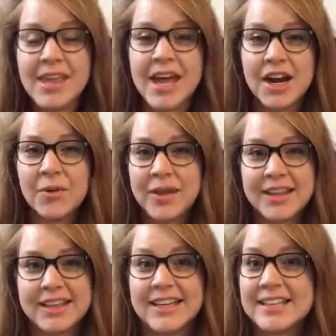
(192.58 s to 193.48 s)
at our
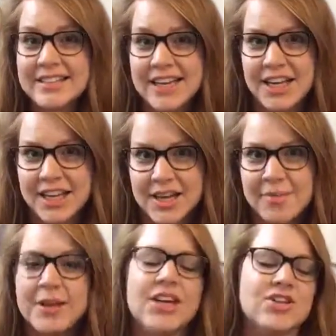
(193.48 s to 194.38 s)
weekly State of the
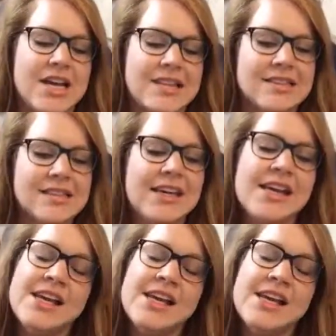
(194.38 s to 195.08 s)
Company address.